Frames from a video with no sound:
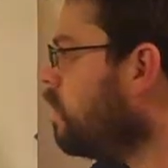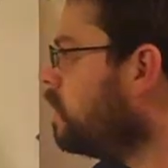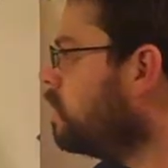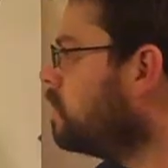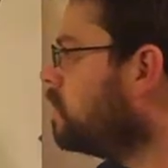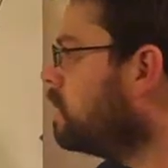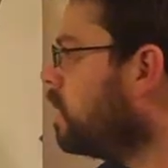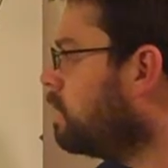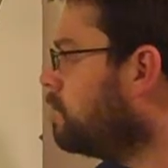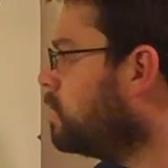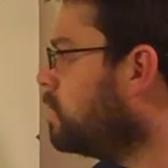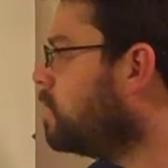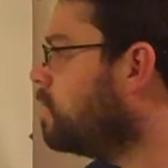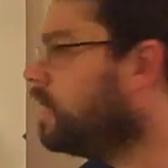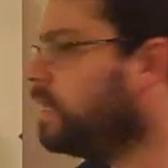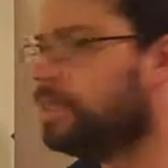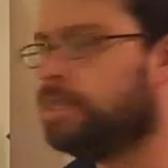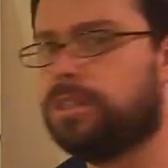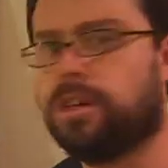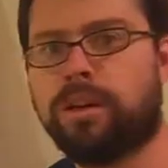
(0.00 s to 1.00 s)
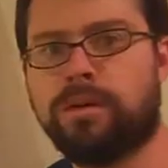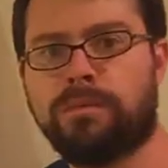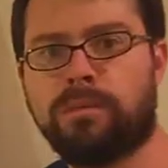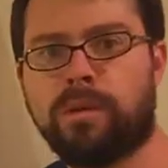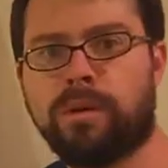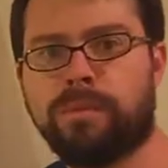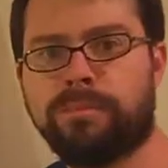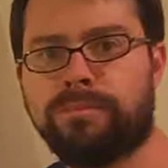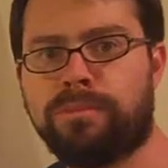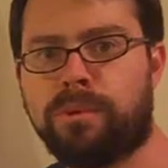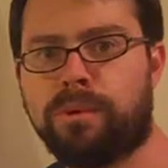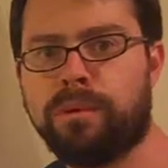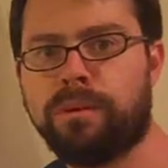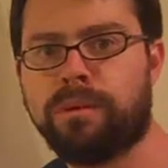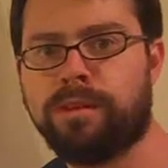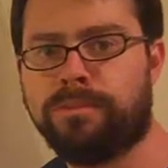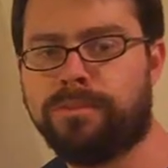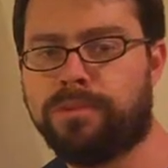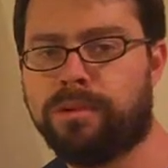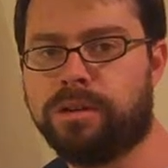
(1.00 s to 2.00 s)
Some states are more
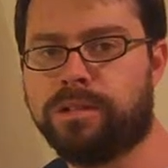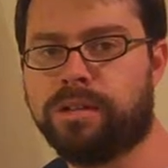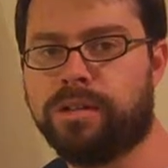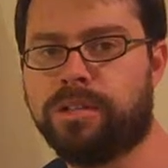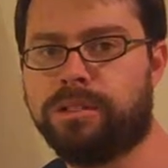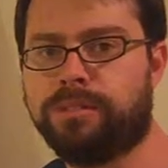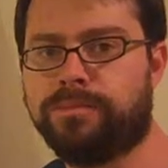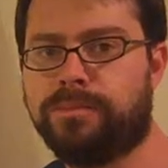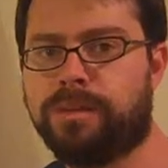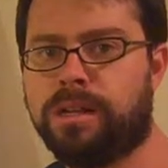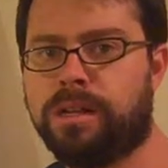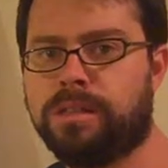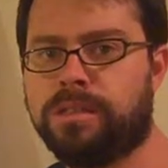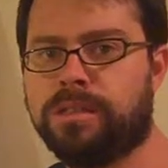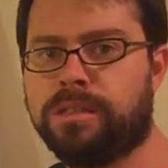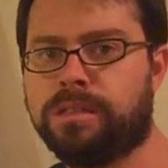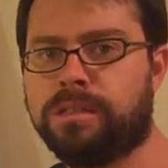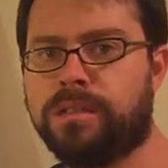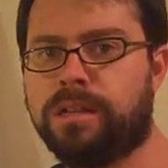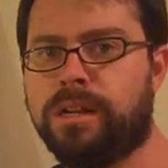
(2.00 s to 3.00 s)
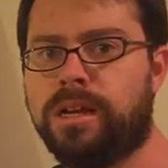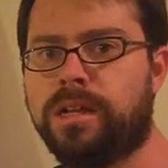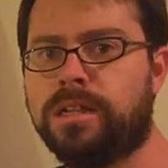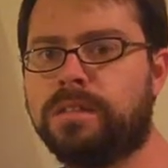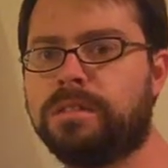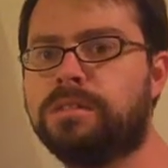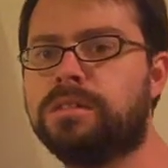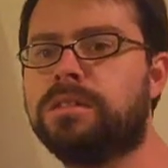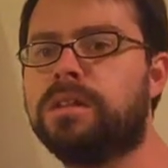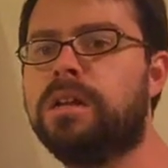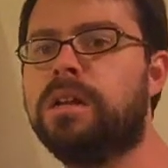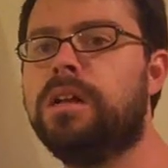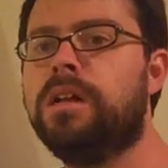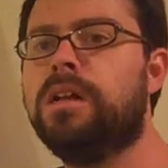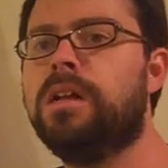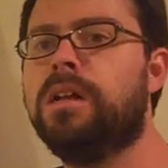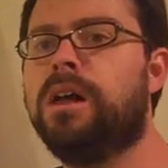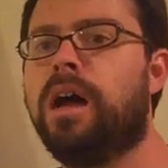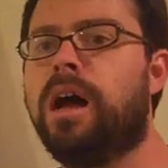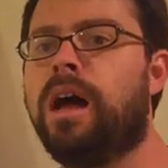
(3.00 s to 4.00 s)
important in presidential politics than others,
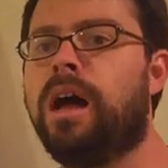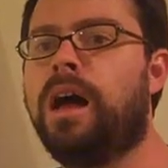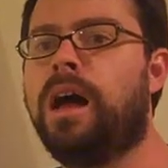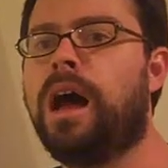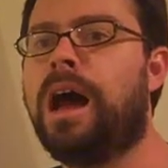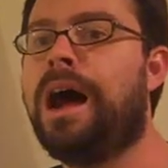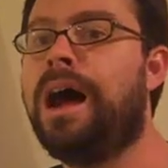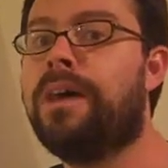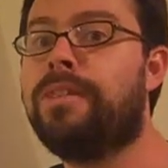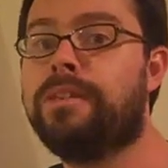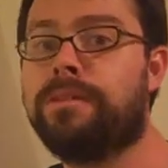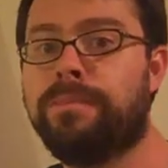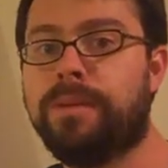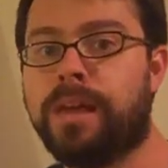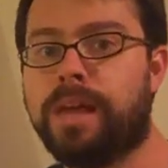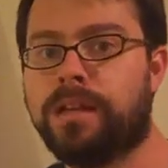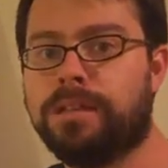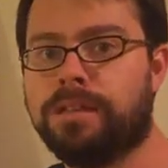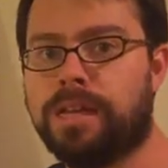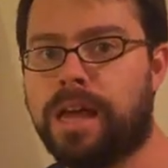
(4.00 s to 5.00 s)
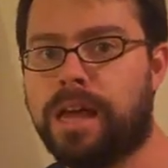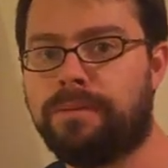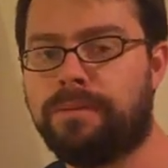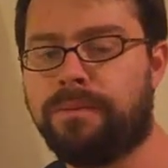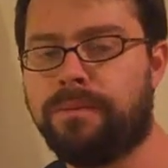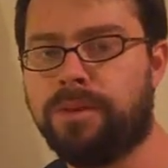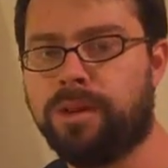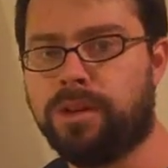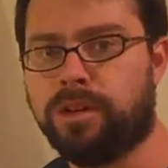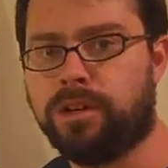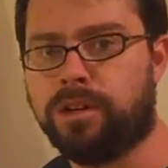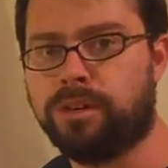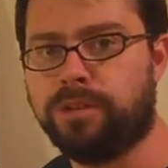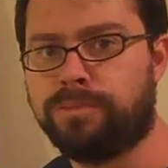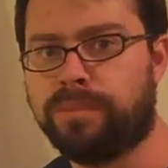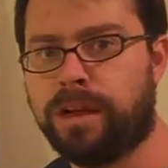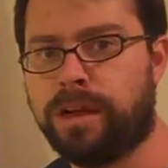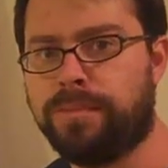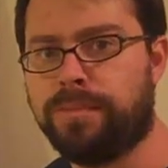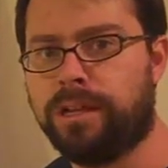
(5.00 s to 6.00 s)
either because they have a very
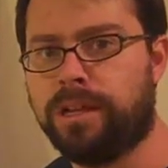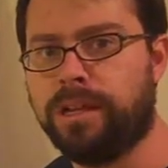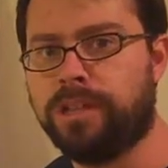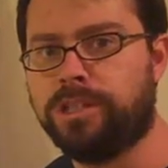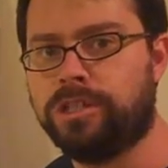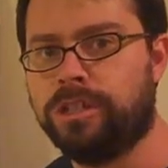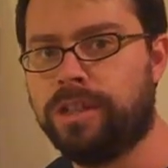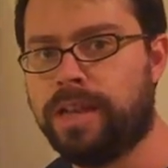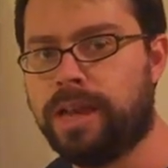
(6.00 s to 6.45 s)
large population.